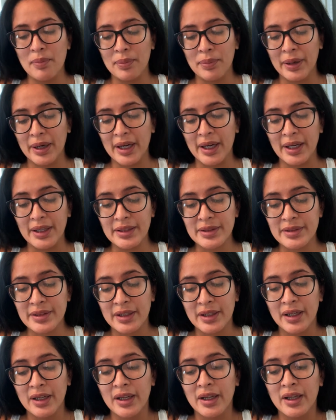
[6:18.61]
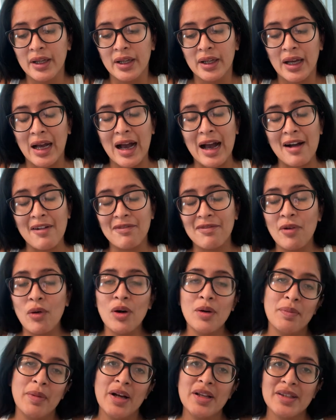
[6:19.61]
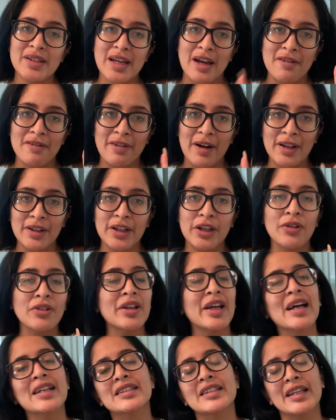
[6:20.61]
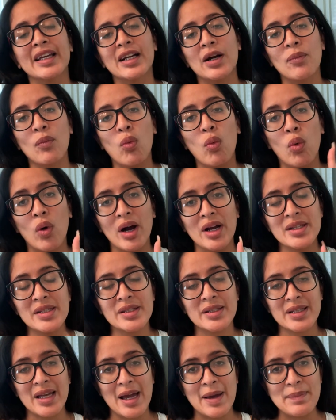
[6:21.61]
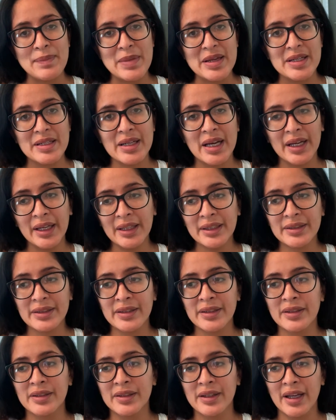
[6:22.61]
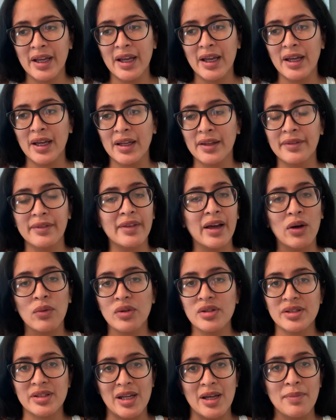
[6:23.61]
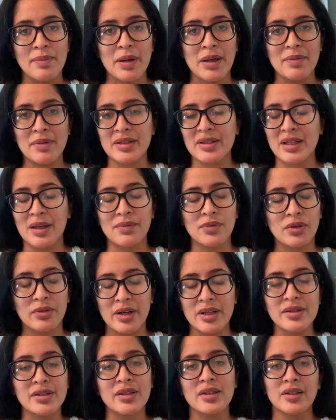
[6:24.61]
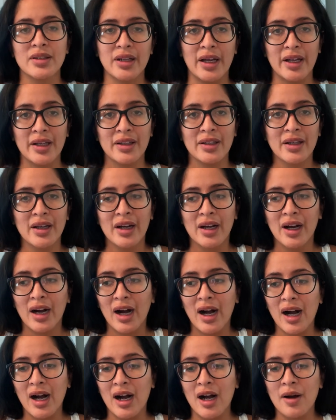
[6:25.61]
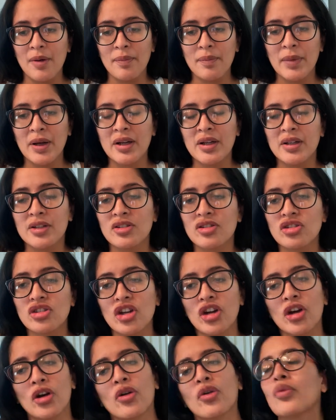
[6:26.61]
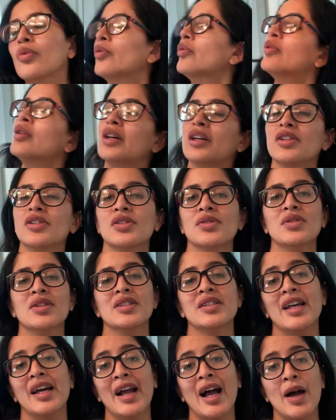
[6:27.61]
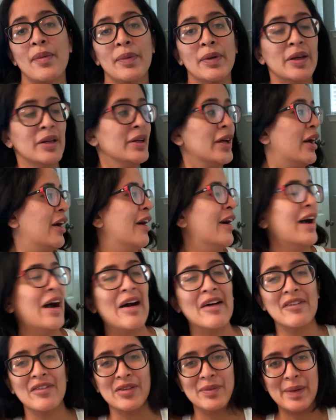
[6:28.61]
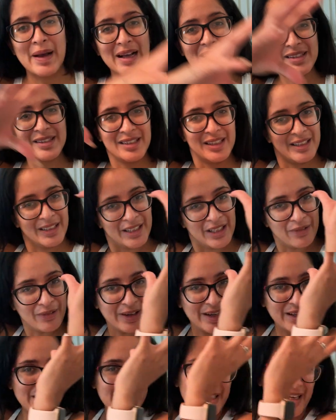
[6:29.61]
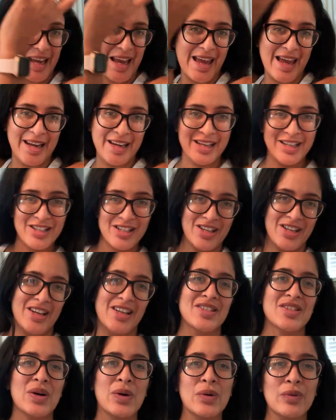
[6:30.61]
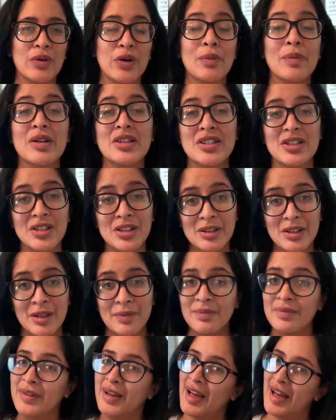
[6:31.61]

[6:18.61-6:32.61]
But at 4 months, I finally only had to get up once at midnight, and that was it. Baby slept the rest of the night. So as soon as that happened, out of the bassinet he went and into his own room, into the crib.